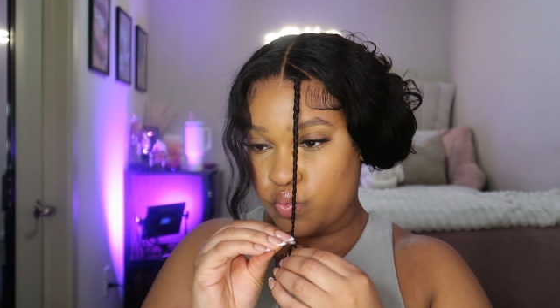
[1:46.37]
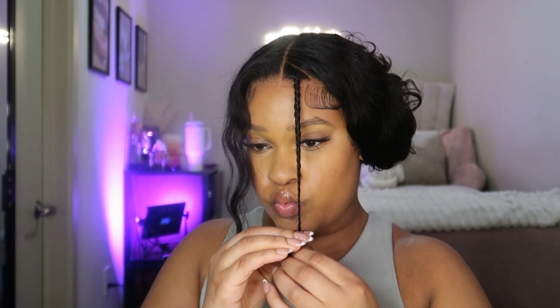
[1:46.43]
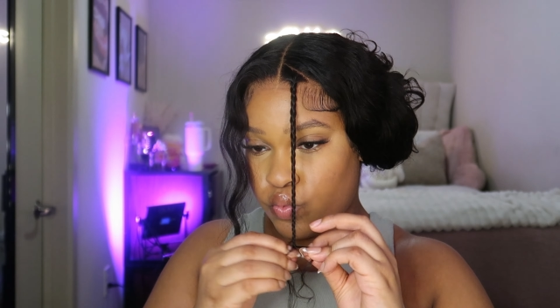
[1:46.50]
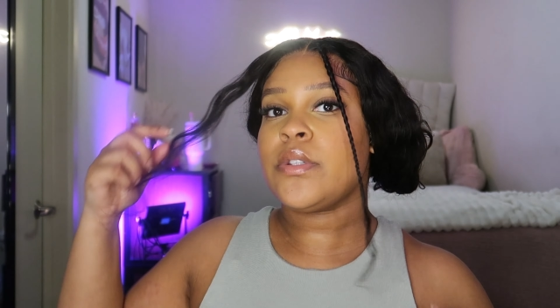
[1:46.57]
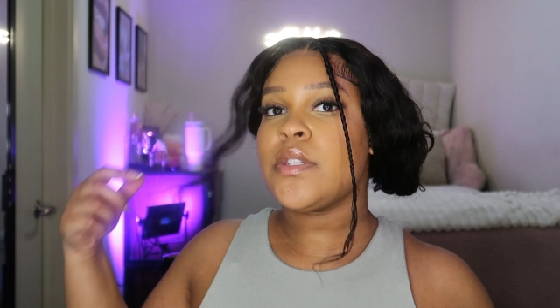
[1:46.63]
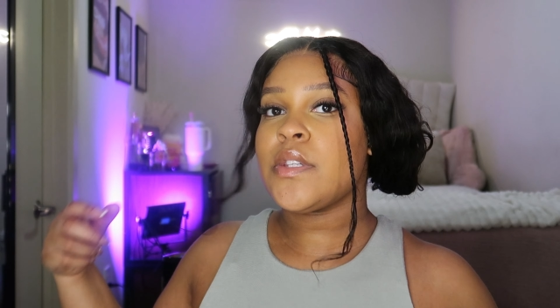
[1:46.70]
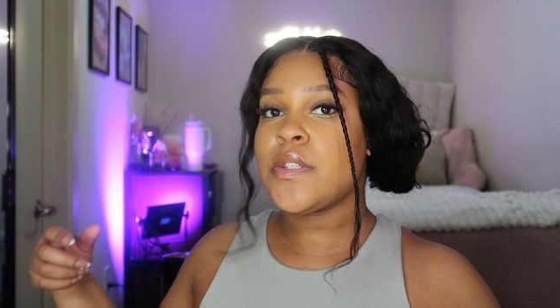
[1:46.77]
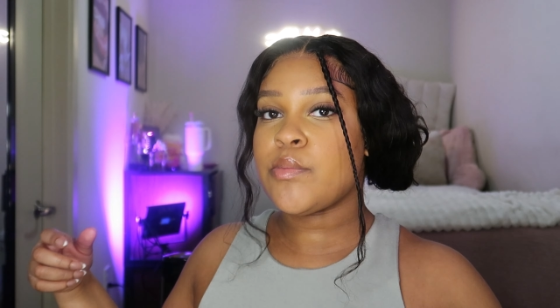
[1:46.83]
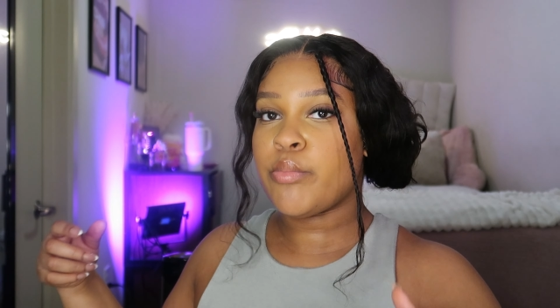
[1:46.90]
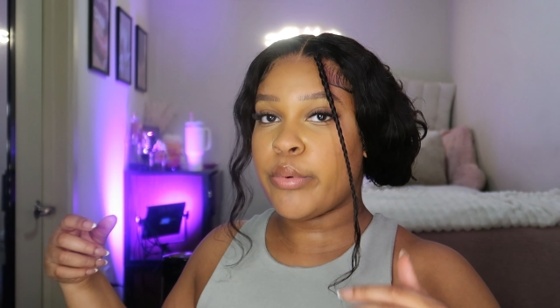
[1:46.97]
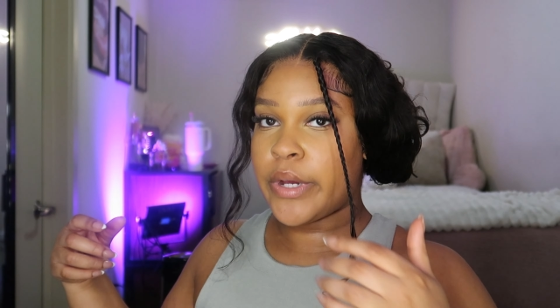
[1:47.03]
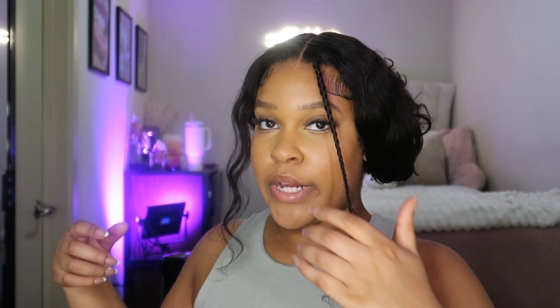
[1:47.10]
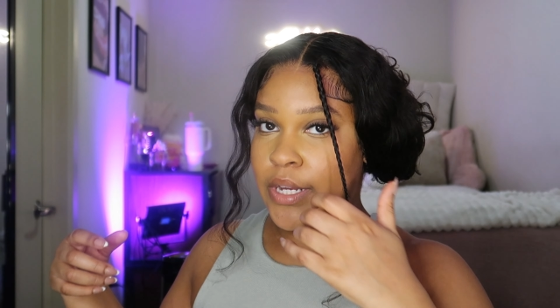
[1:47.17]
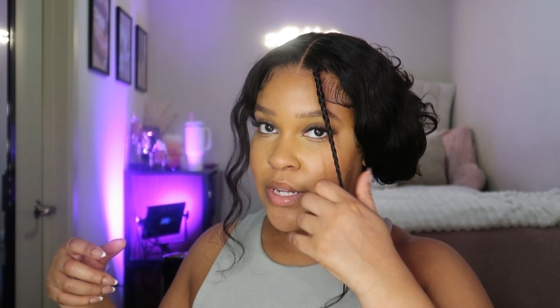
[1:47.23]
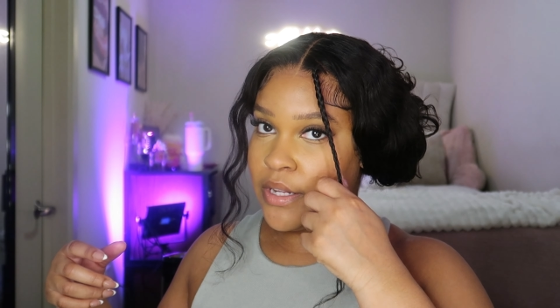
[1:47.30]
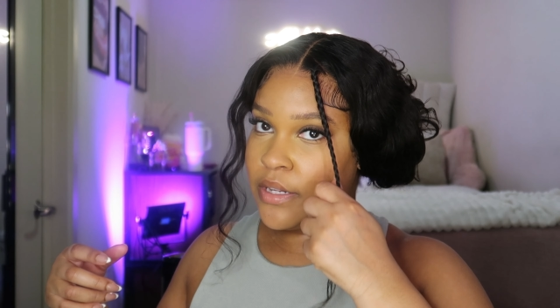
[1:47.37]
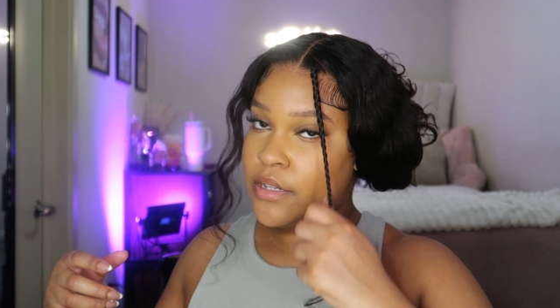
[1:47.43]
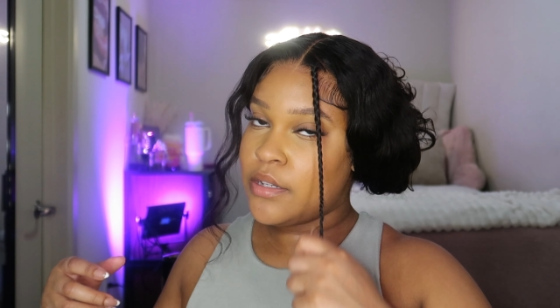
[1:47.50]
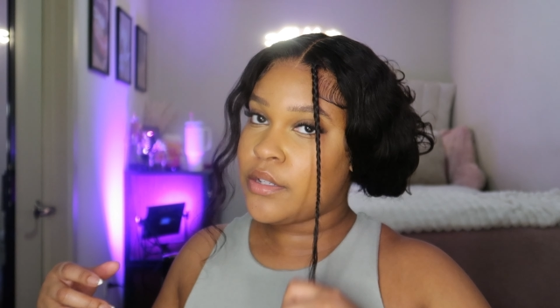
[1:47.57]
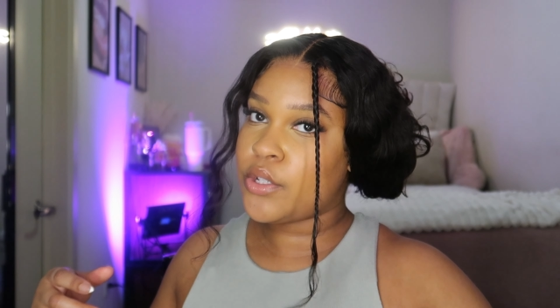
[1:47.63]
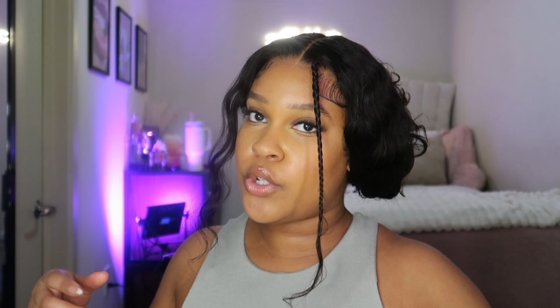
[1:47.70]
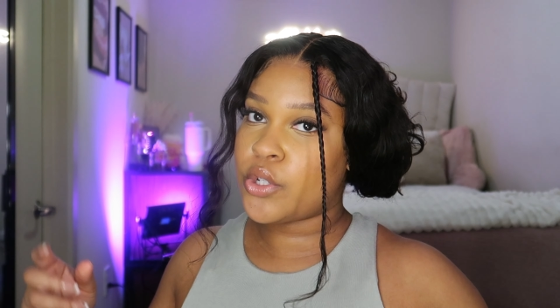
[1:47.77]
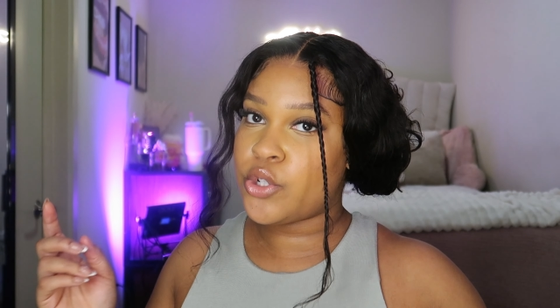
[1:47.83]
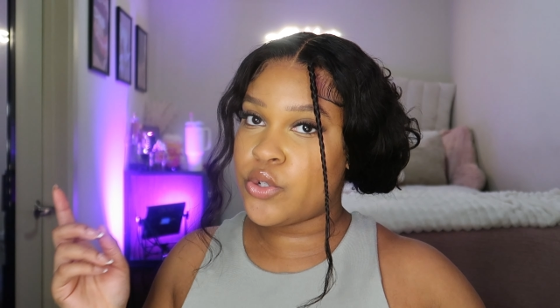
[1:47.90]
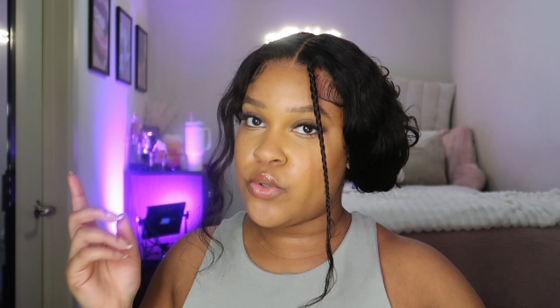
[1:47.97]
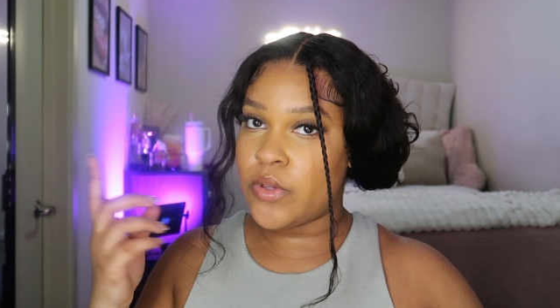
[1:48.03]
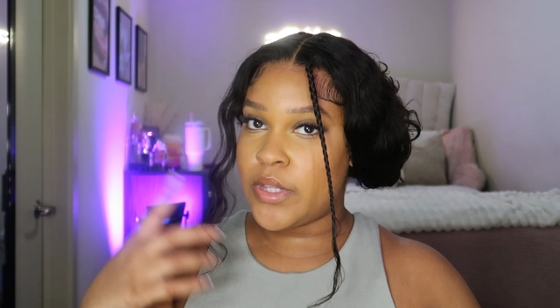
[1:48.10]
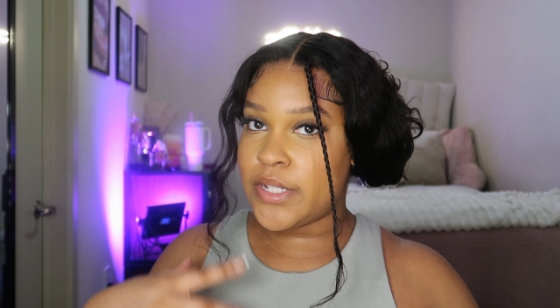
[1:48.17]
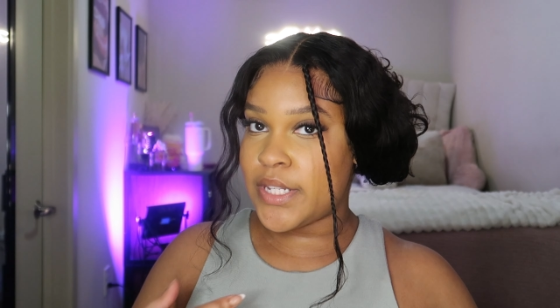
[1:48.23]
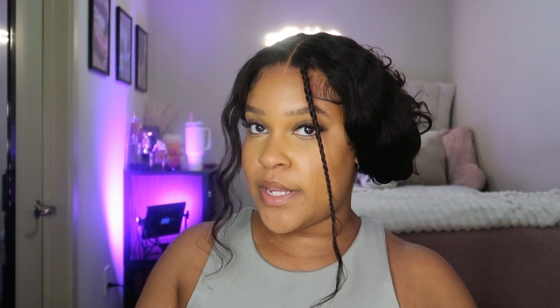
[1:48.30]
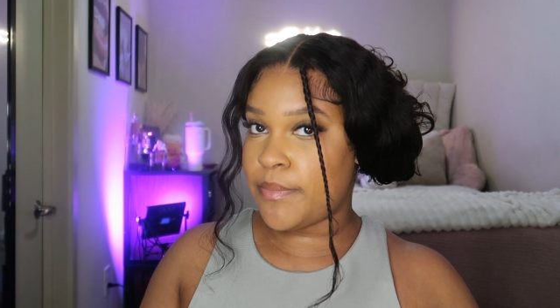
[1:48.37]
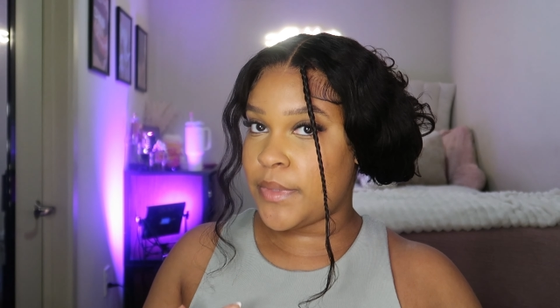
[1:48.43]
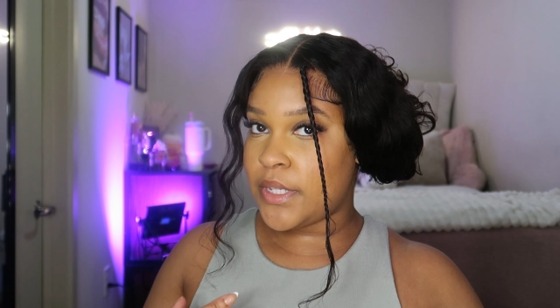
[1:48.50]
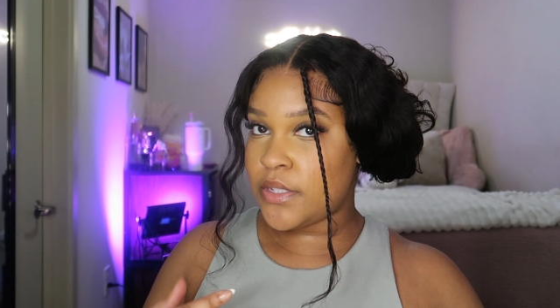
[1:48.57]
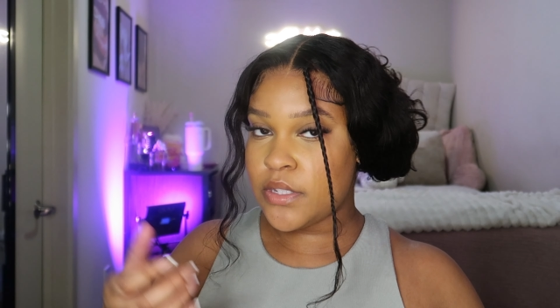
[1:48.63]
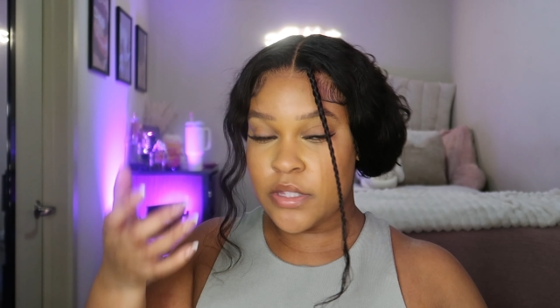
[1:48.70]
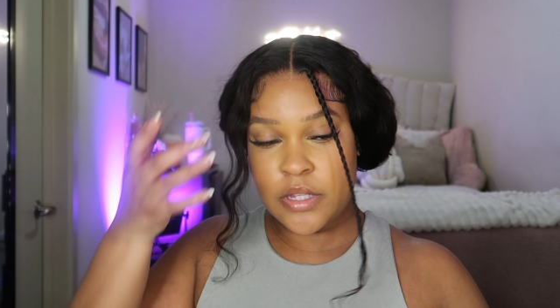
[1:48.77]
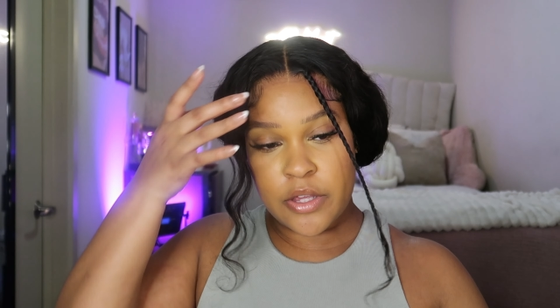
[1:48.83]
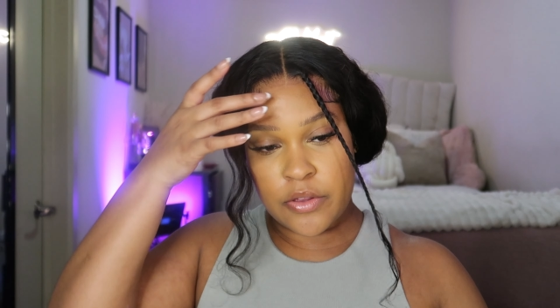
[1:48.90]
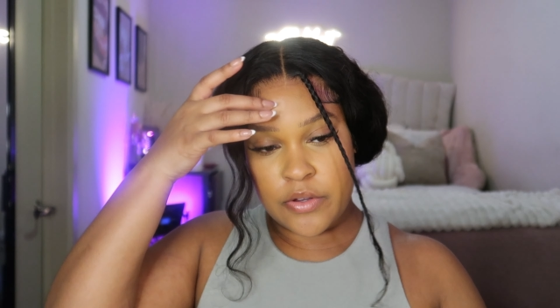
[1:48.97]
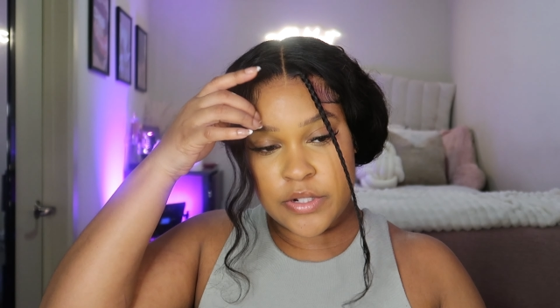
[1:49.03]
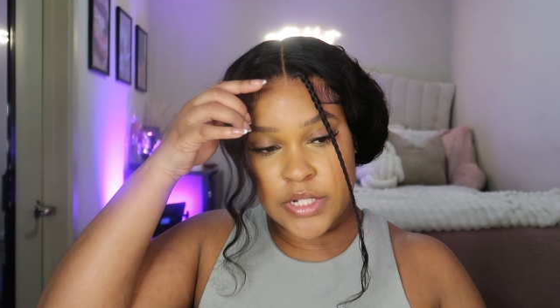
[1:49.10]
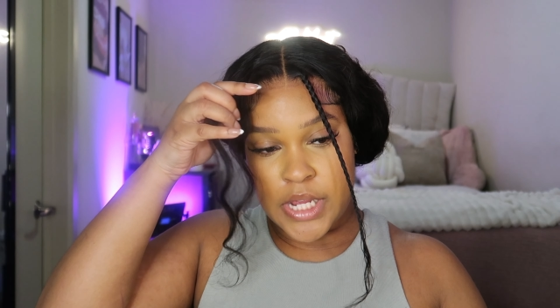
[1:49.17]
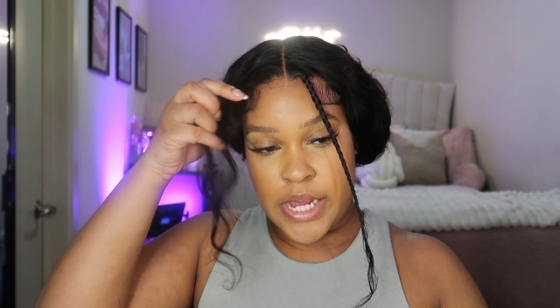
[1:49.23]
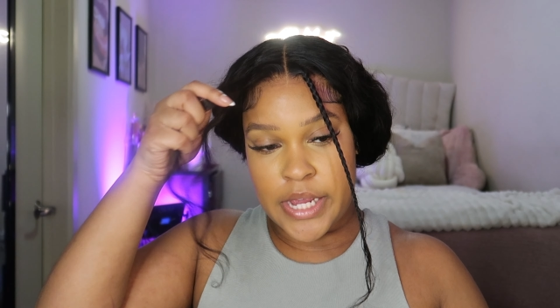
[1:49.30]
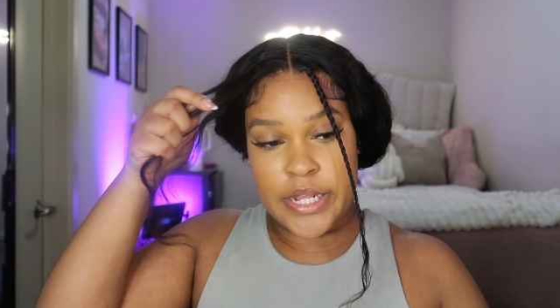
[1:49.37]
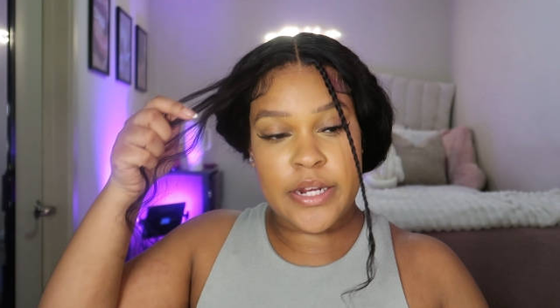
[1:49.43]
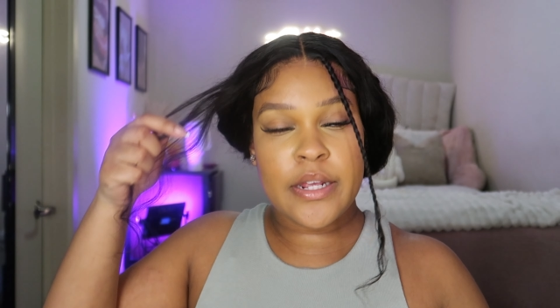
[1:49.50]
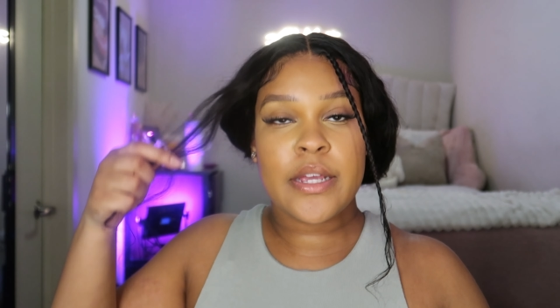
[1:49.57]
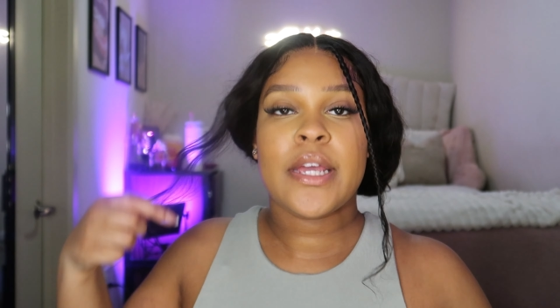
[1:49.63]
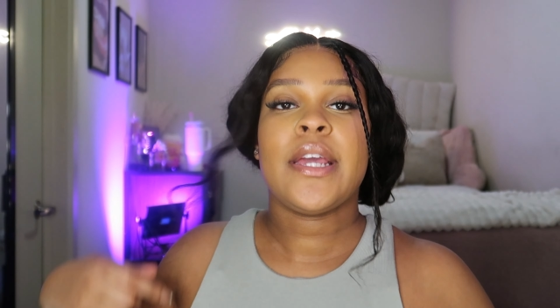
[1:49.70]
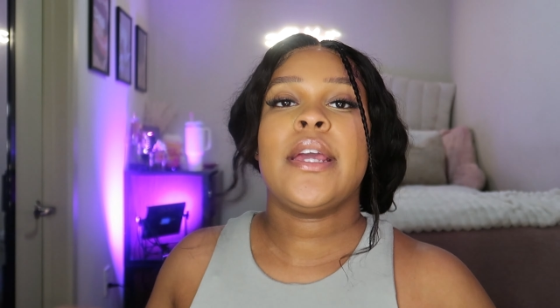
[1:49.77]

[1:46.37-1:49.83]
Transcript: Once it's braided, you're gonna do the same thing to the other side,